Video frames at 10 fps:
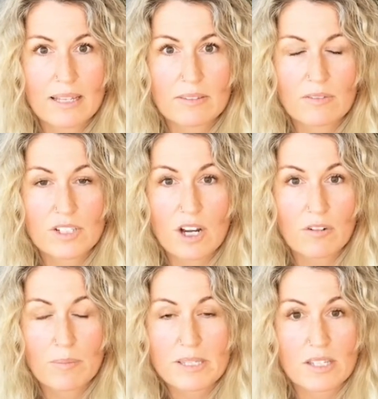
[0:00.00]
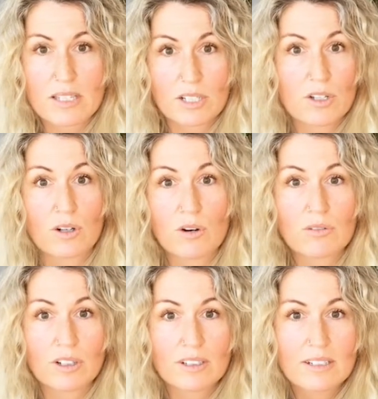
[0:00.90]
photography business like took
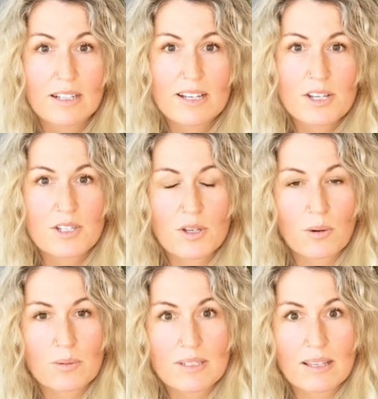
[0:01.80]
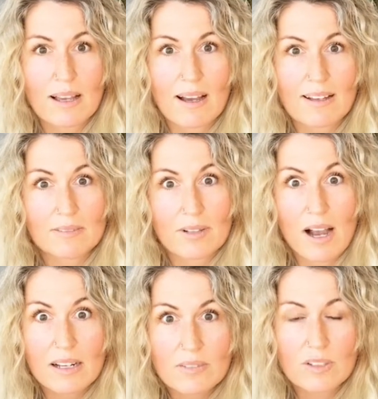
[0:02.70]
over. So it was
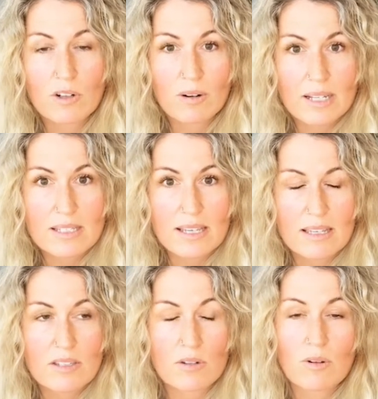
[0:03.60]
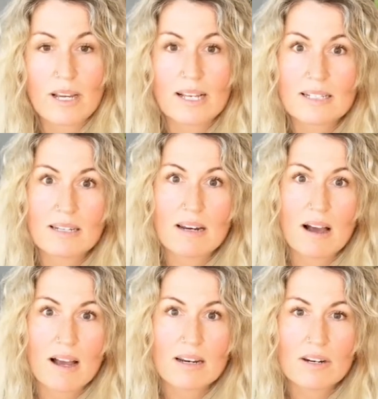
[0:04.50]
kind of a crazy story. I did
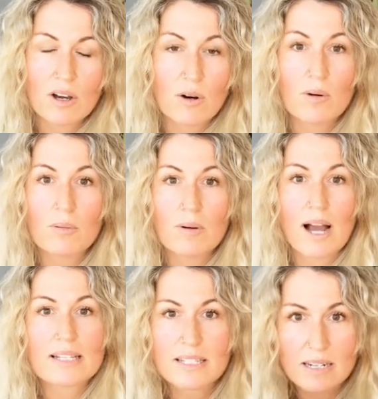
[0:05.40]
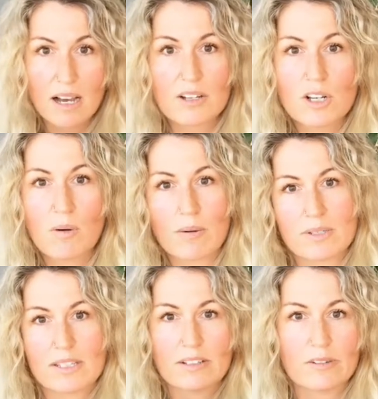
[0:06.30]
not know I
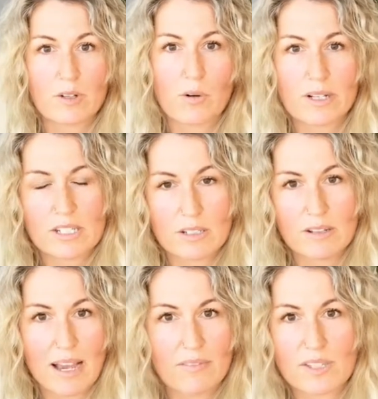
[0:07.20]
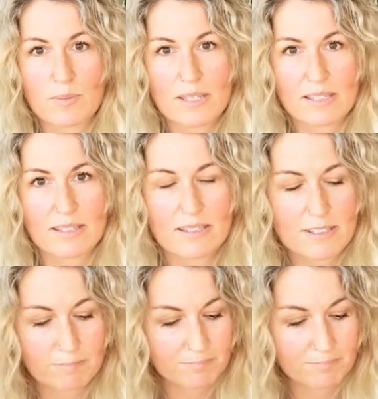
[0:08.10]
was going to have this business,